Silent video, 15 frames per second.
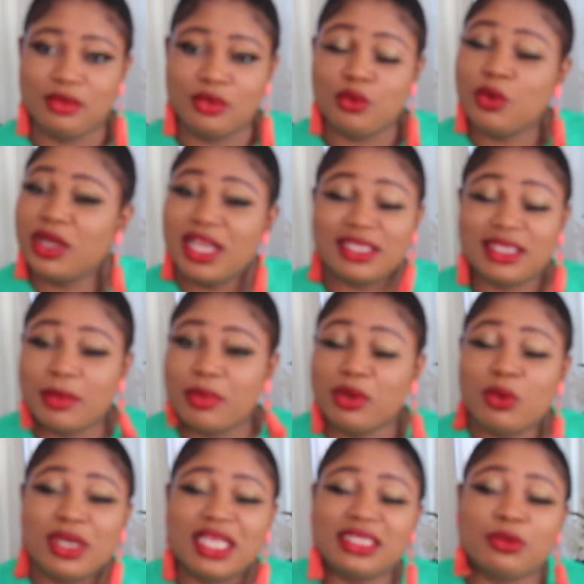What is it?
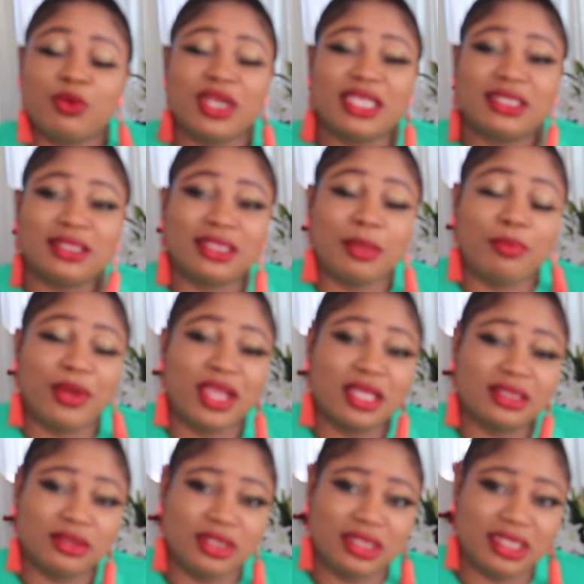What is what is is it
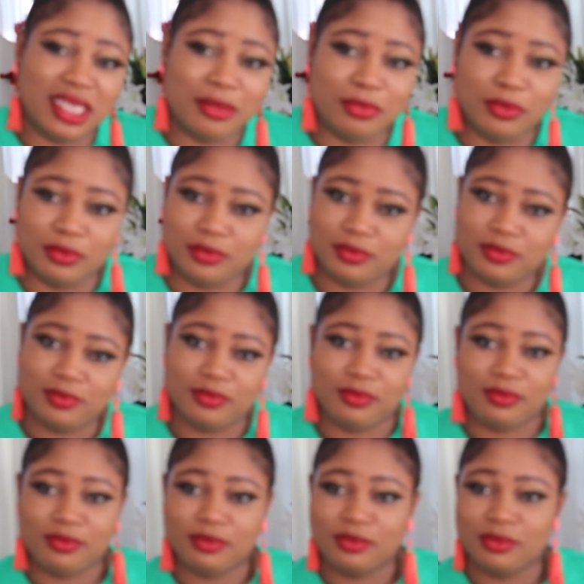bringing to the table?
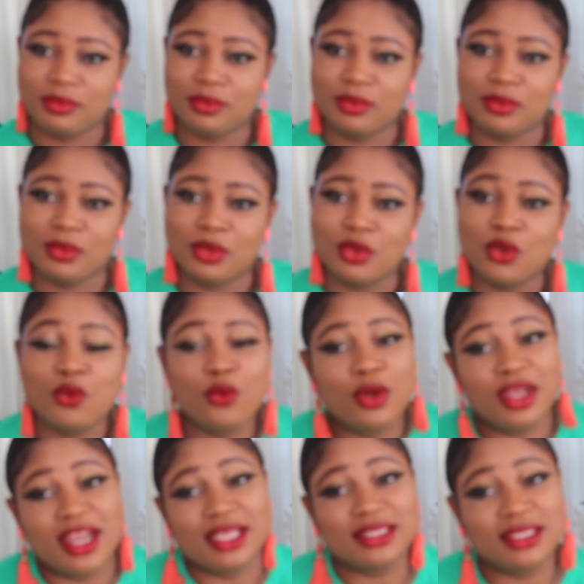
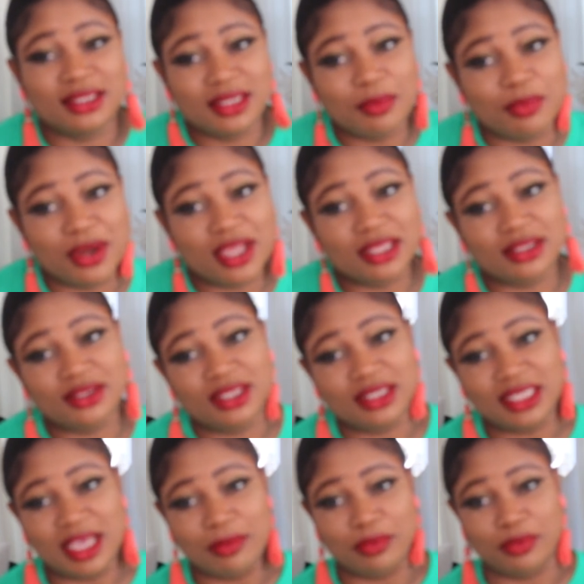What else is it bringing to the
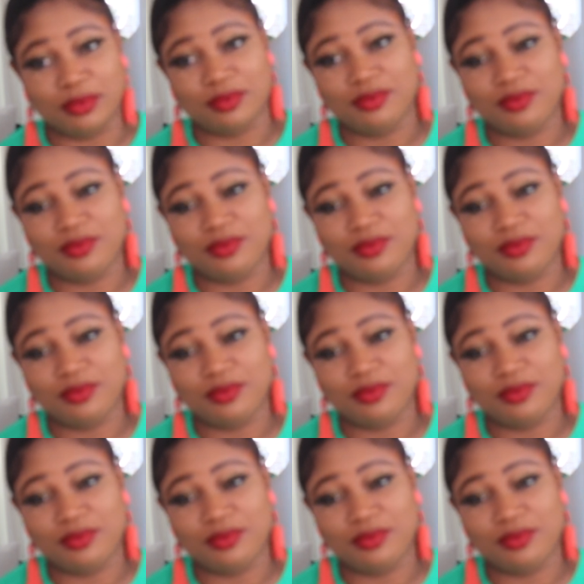table?